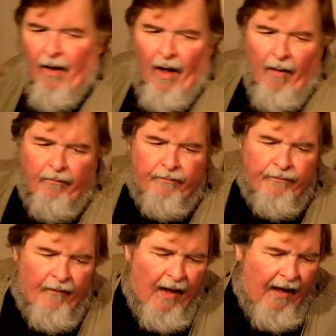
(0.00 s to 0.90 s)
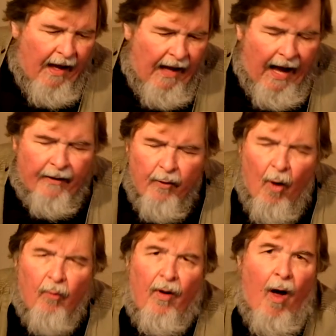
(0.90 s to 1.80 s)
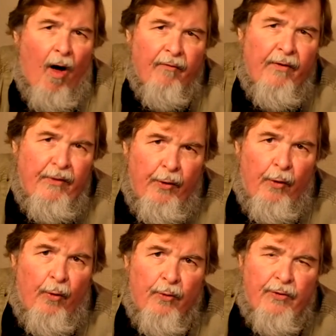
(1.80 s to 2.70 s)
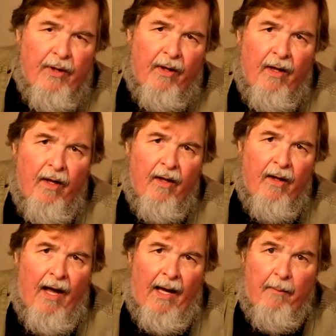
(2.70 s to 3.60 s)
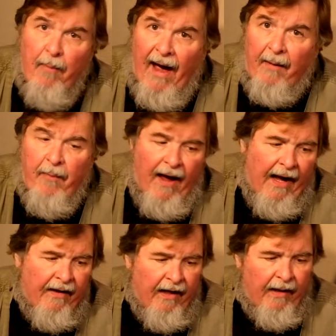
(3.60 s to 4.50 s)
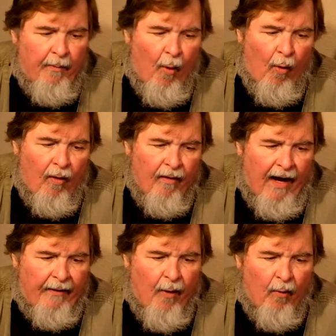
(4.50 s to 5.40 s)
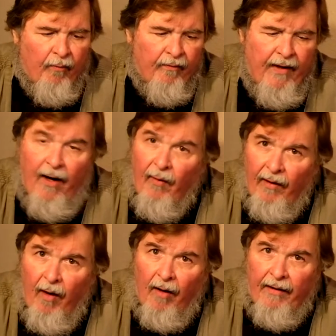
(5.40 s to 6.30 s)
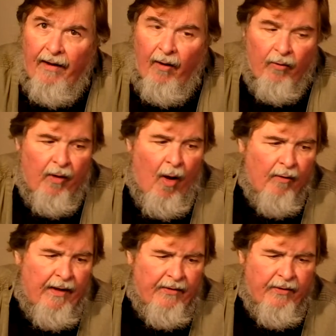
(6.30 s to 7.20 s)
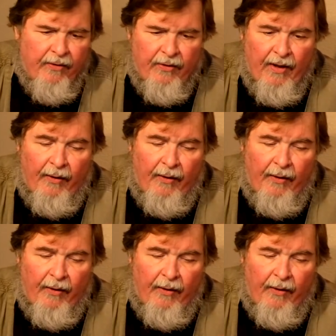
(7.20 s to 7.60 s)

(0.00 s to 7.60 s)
I don't often use a backpack anymore. I don't carry a lot of gear long distances.